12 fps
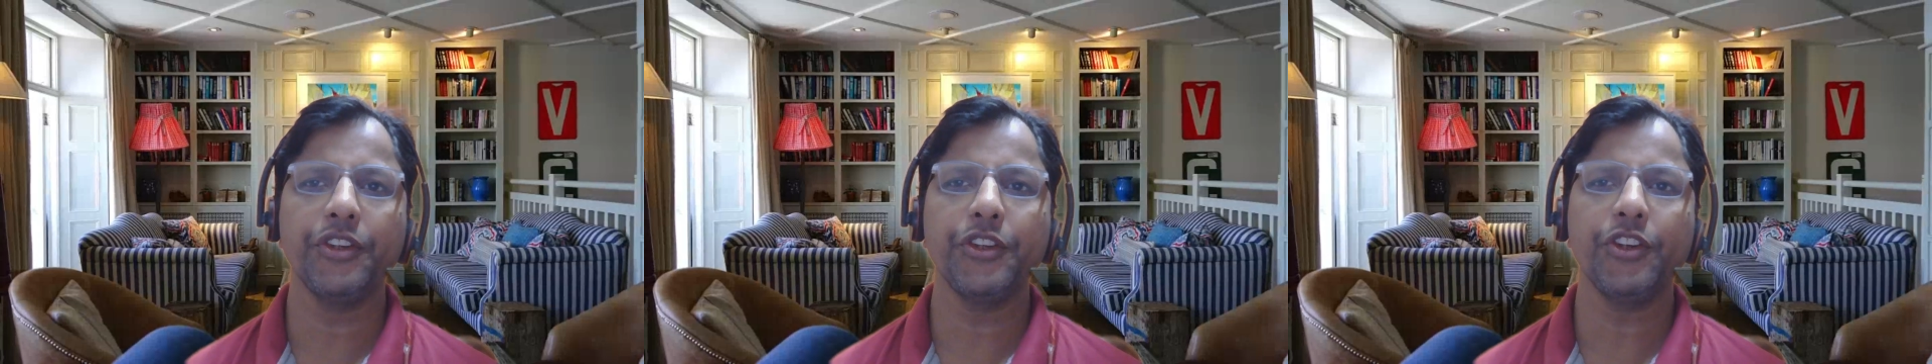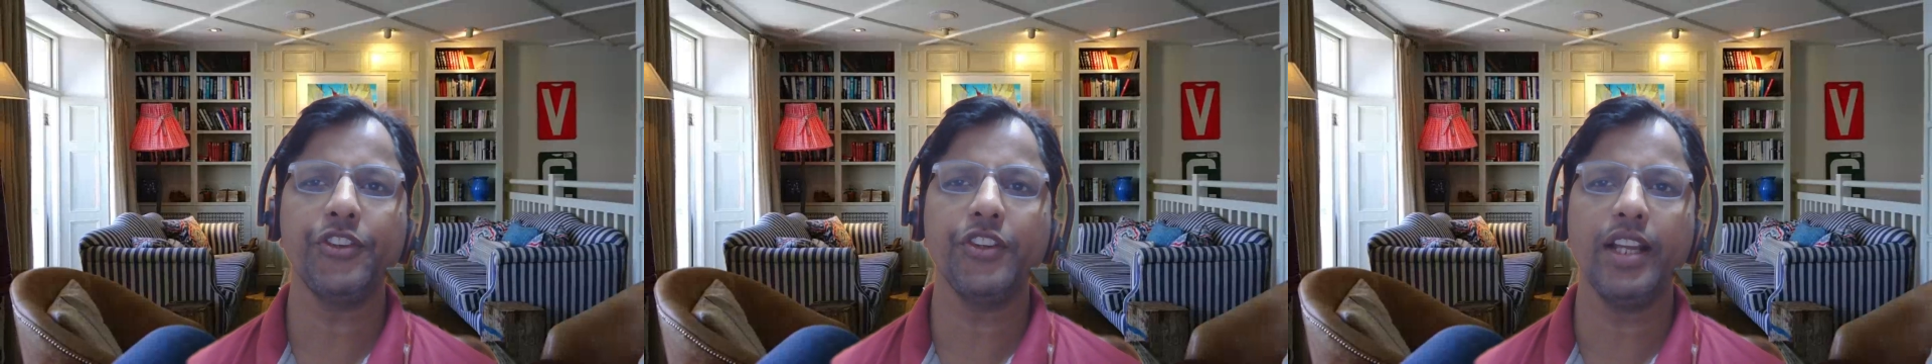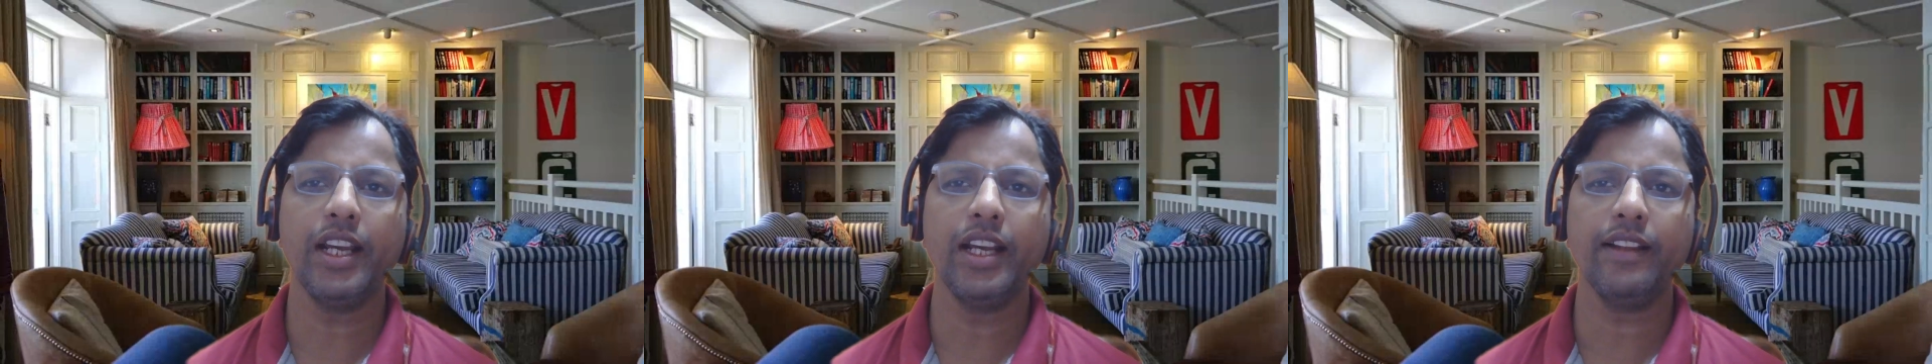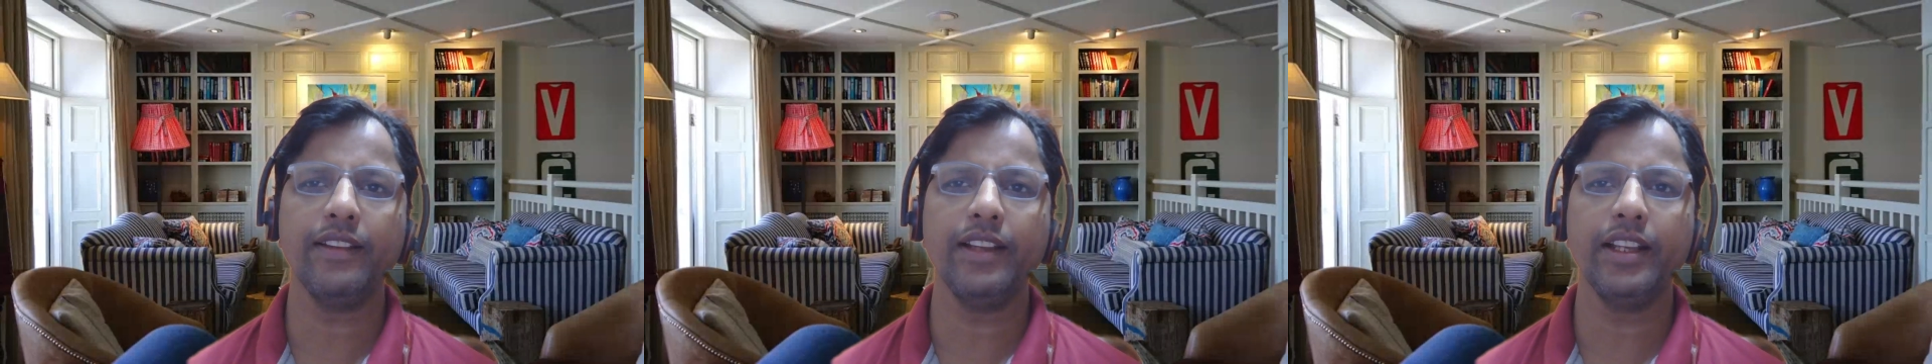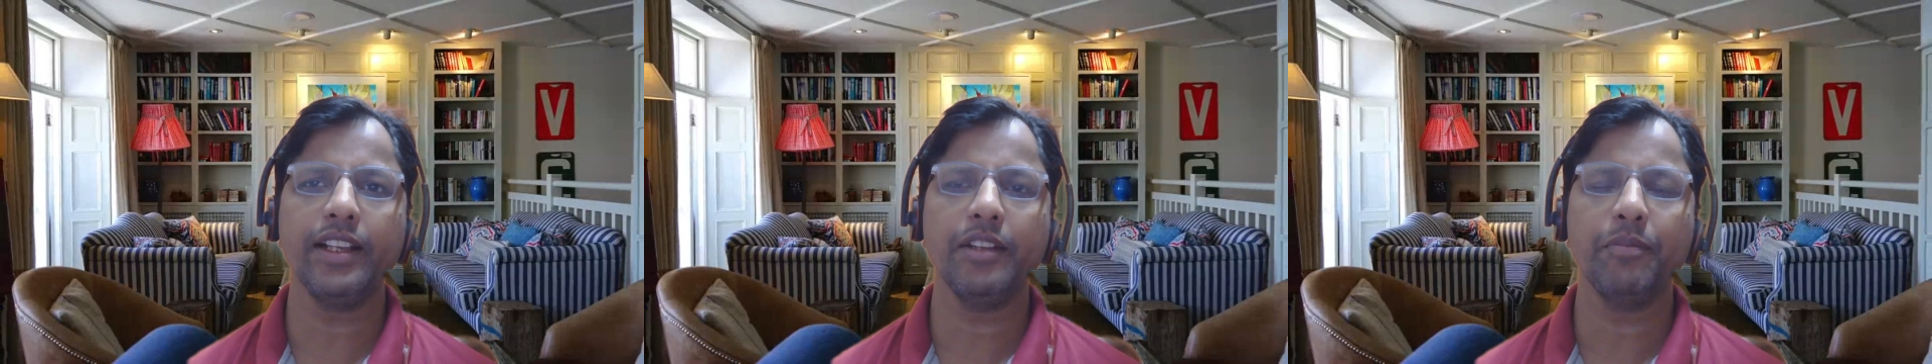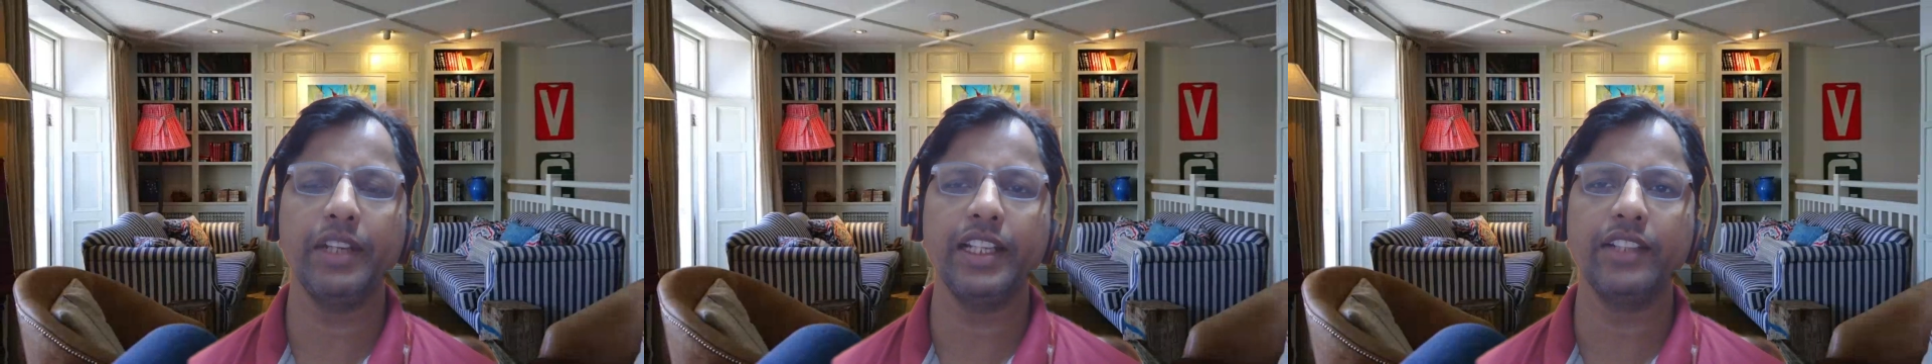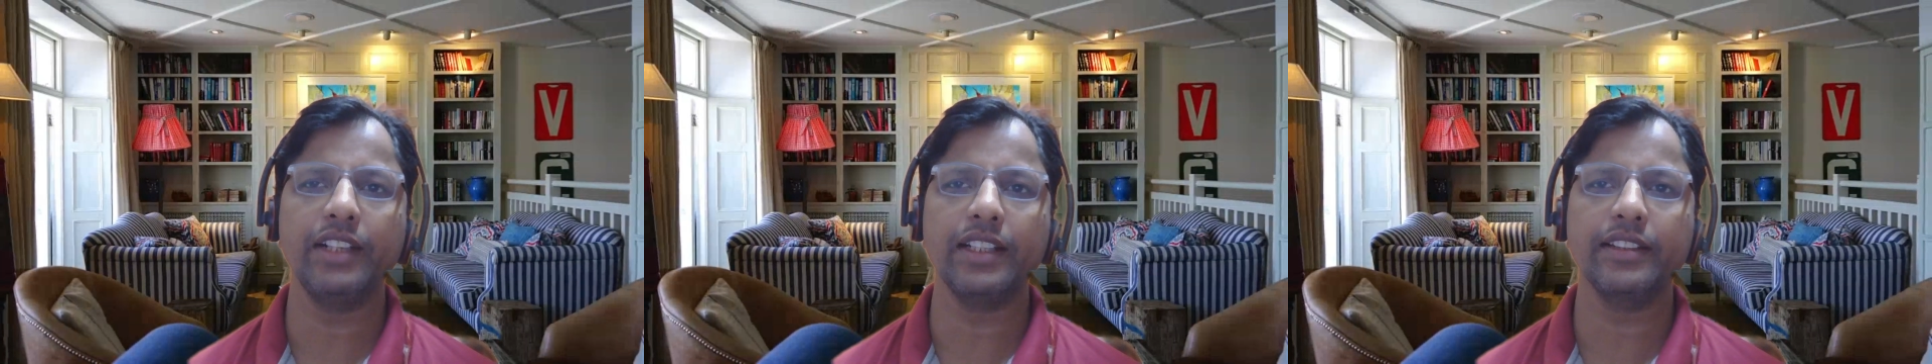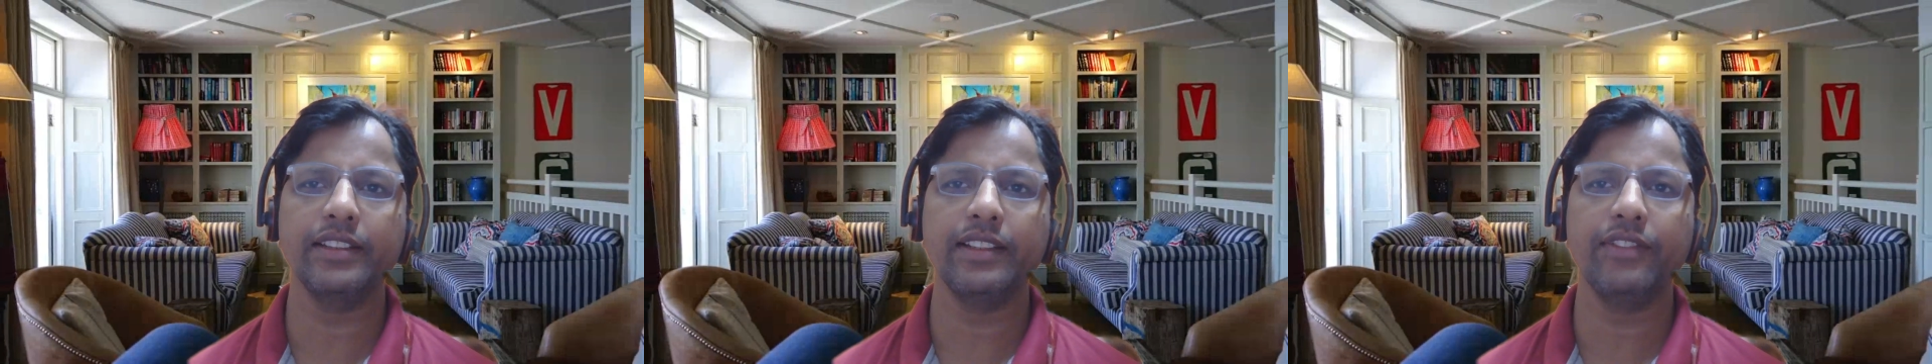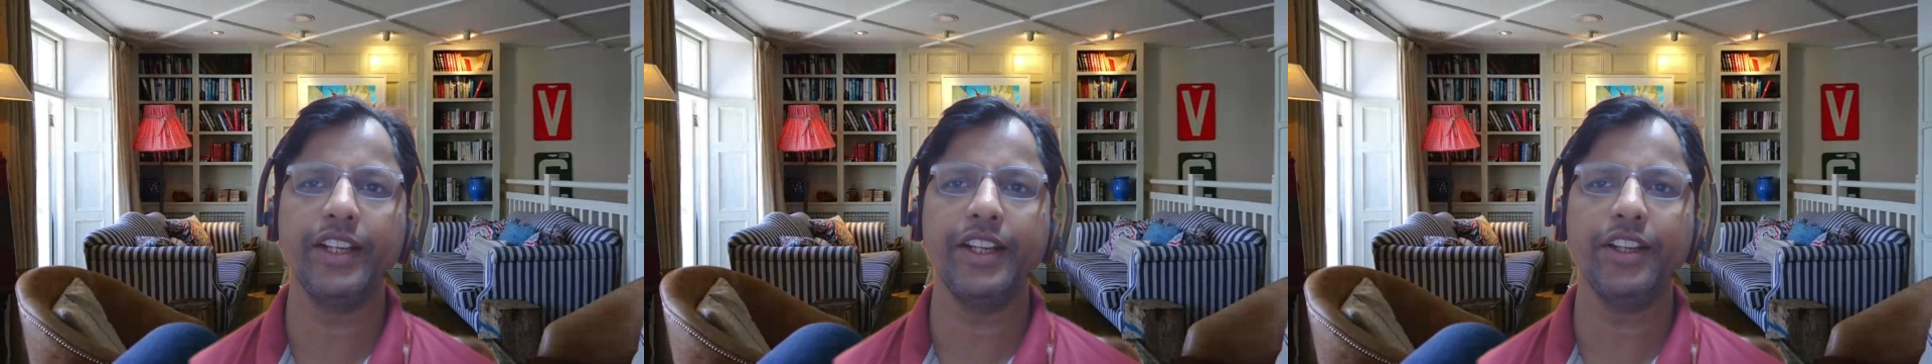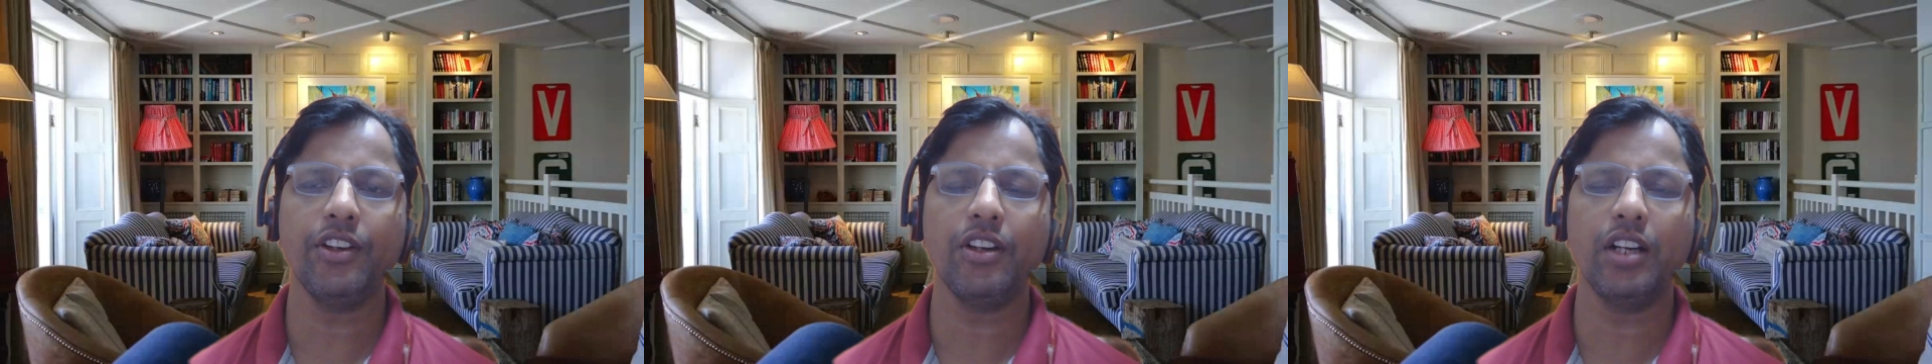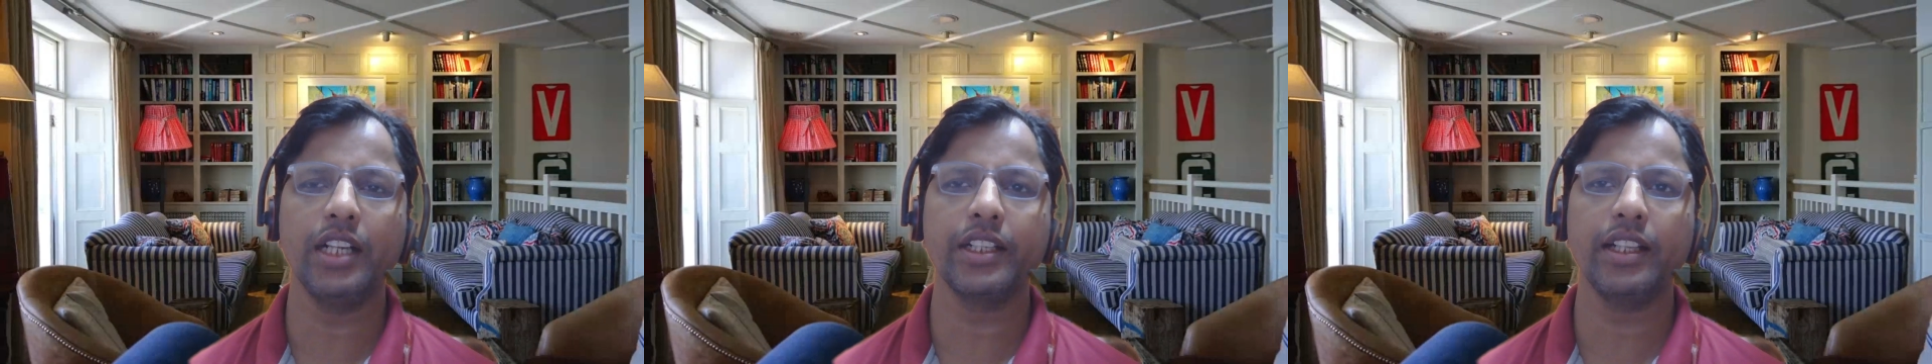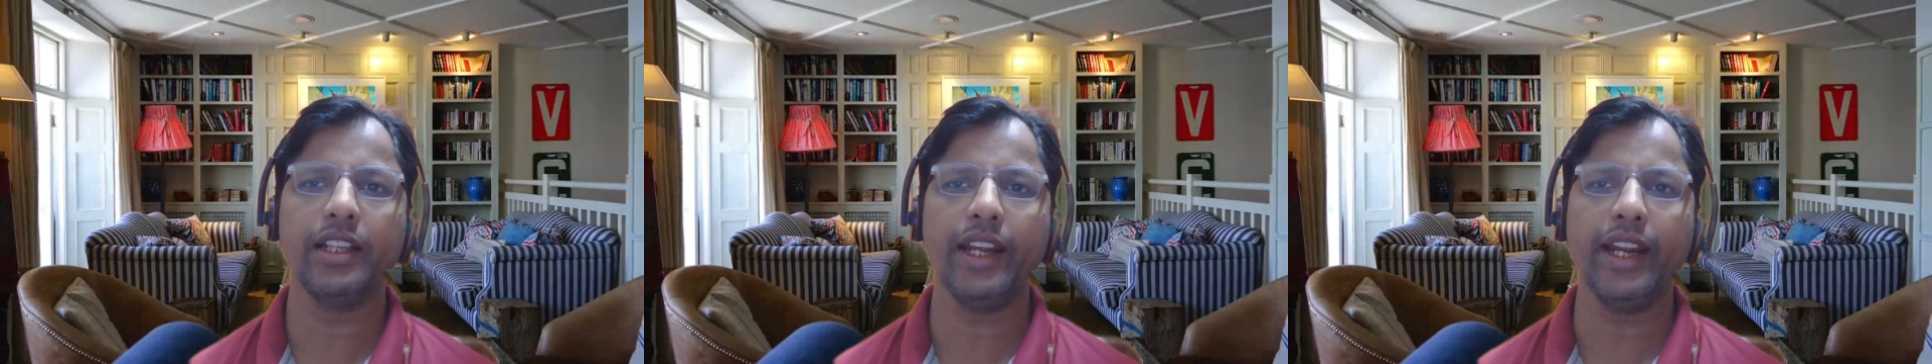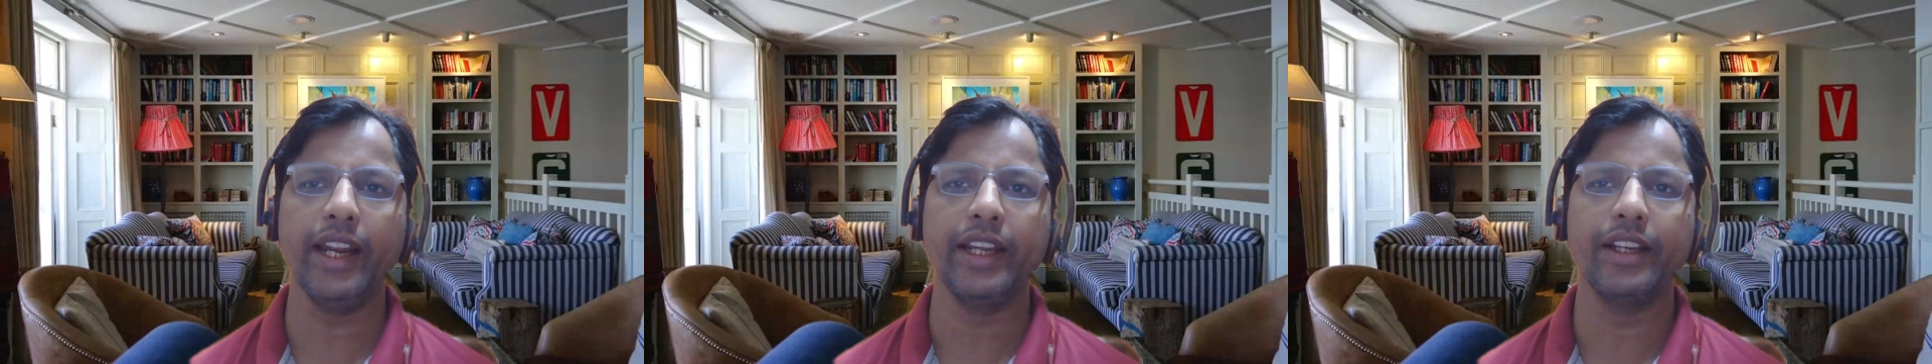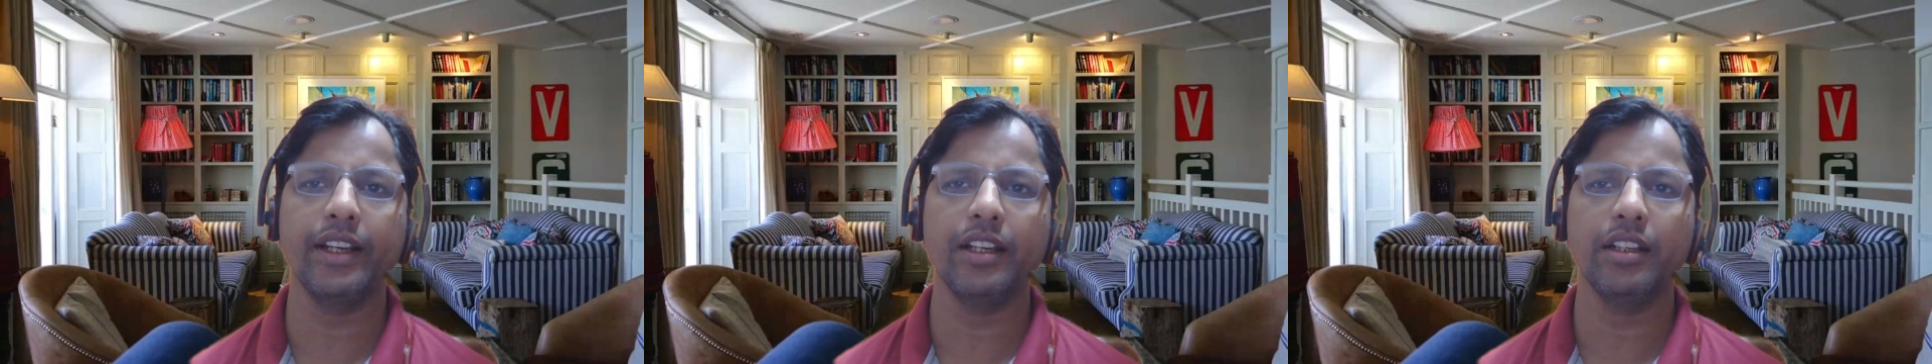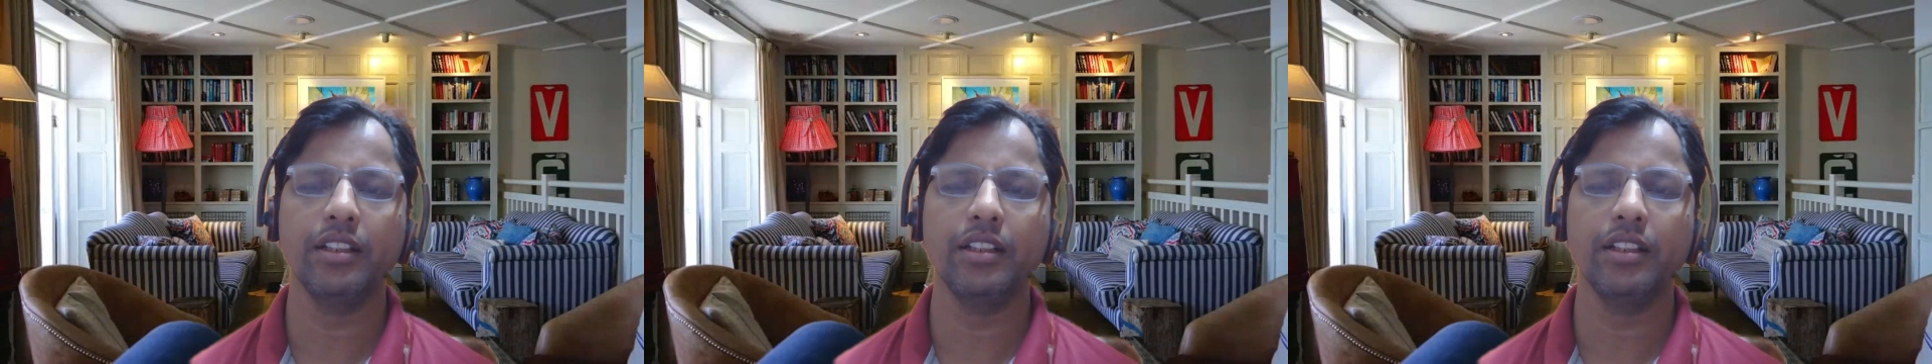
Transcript: If you don't know the answer, please watch this video until the end.